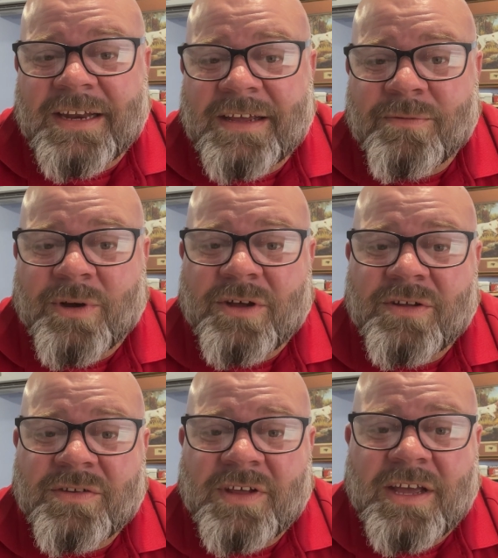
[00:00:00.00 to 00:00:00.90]
it
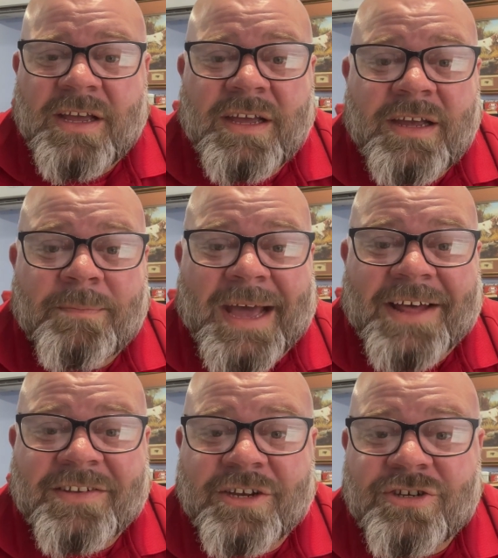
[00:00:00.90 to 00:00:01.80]
was a
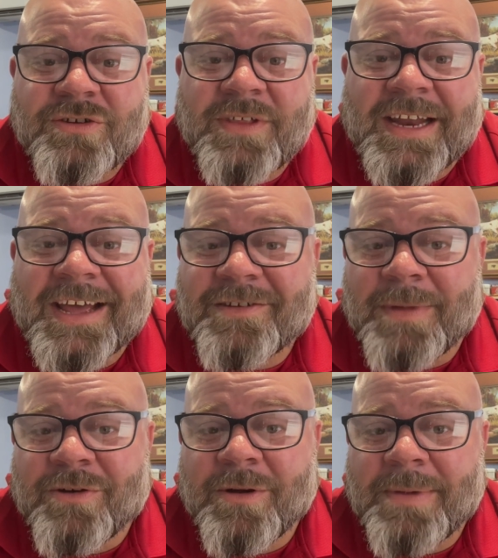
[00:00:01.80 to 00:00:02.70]
past issue that has
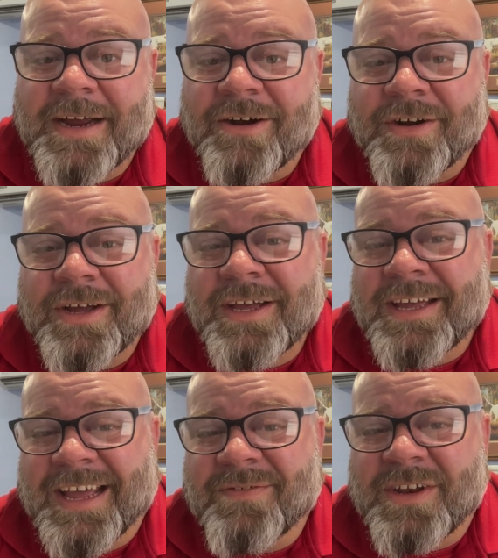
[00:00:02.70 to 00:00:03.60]
been repaired.
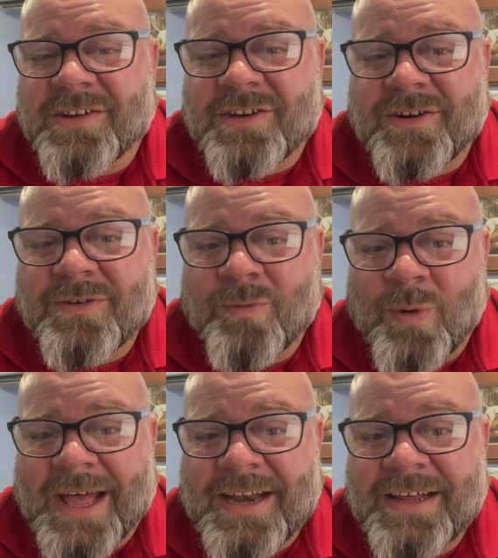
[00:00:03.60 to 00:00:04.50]
If it is
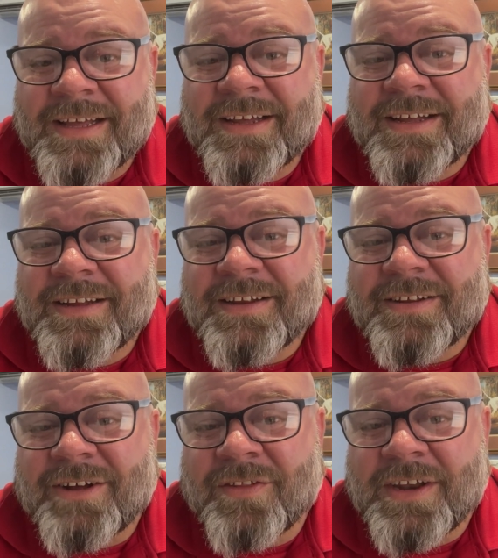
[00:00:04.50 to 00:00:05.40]
wet
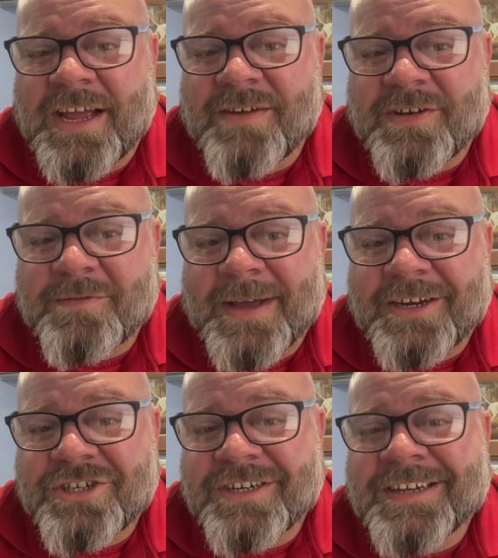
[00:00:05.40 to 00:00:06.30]
on the day of
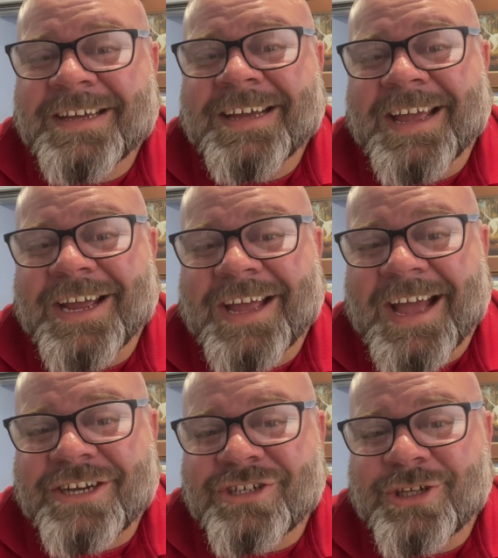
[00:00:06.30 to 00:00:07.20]
inspection, it
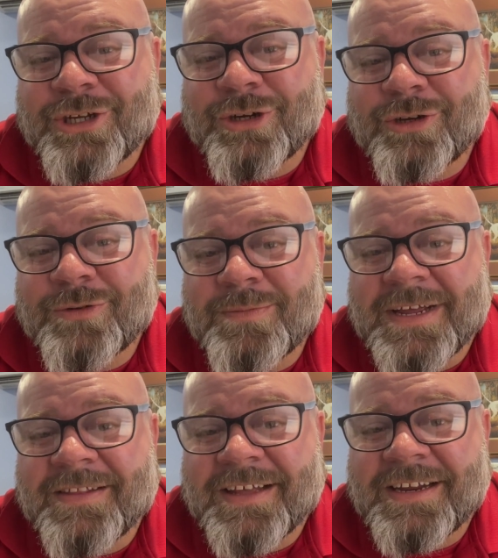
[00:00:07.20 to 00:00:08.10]
actually could
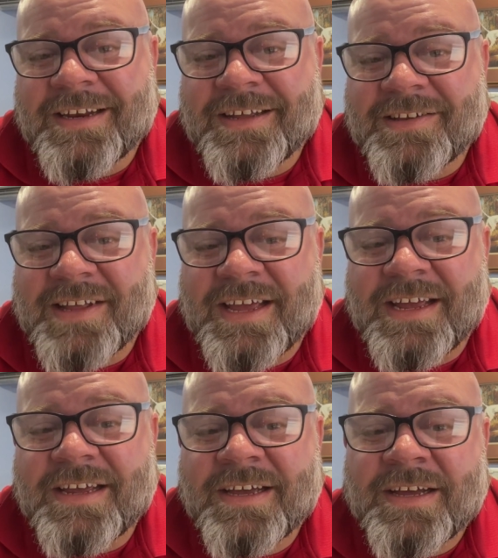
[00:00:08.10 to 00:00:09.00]
mean that it is
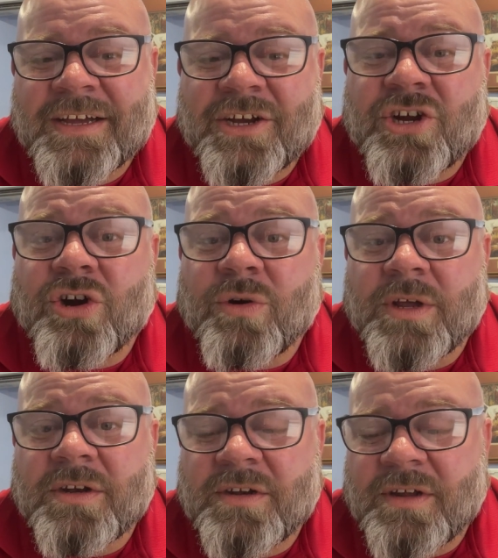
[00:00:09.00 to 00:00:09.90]
a
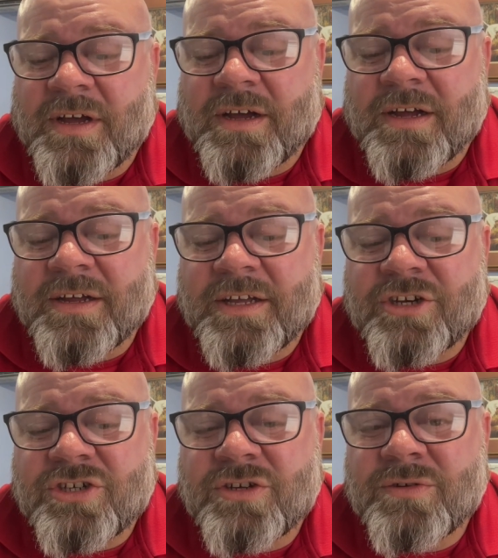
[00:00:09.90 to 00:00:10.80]
current
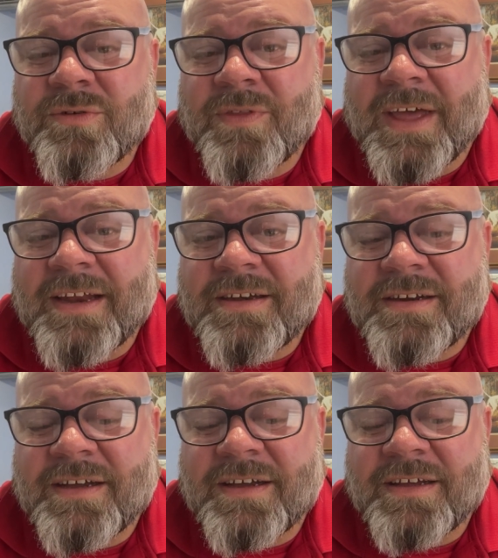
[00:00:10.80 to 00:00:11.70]
issue
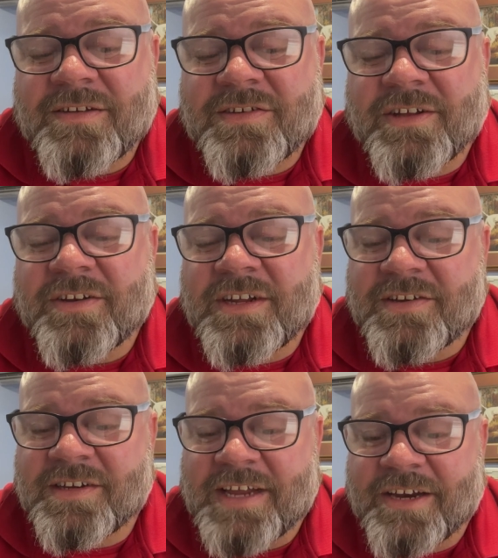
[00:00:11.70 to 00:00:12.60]
that still needs
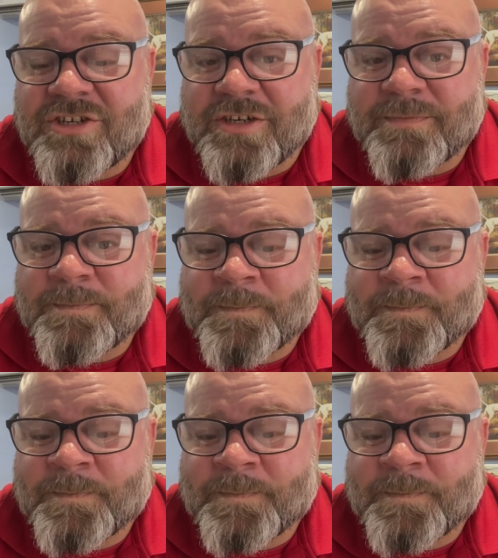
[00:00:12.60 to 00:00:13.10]
attention.